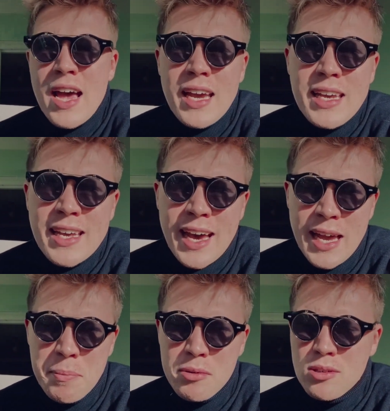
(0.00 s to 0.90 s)
he
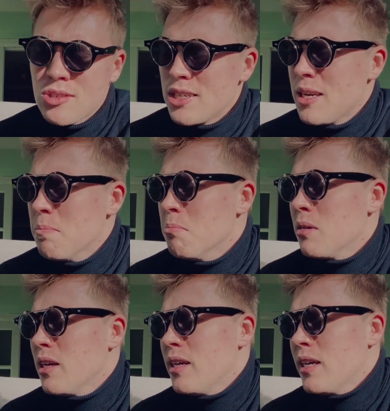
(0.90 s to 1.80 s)
capers
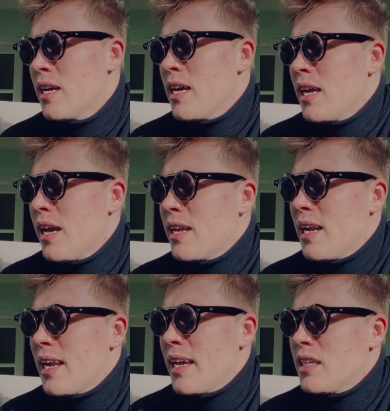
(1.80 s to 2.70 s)
nimbly in a
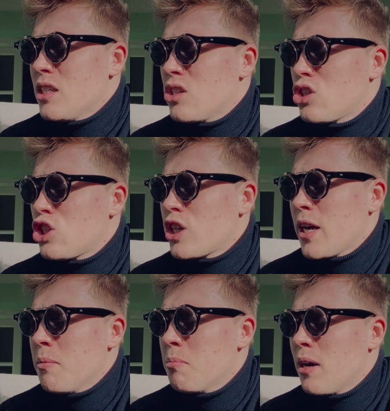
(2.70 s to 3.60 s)
lady's
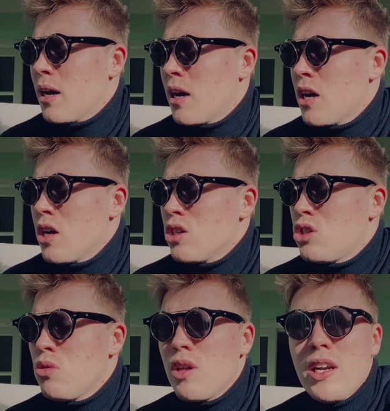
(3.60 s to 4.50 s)
chamber
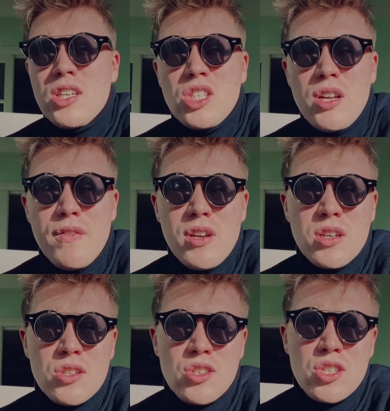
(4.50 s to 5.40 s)
to the
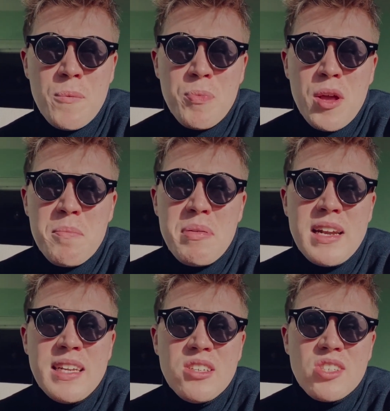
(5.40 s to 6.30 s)
lascivious
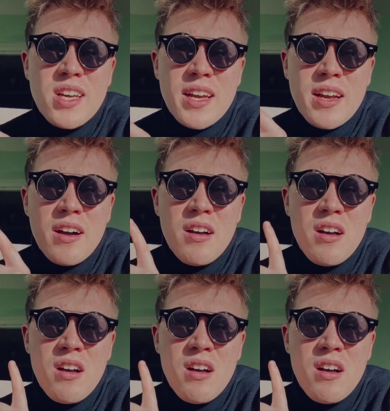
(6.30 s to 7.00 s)
pleasing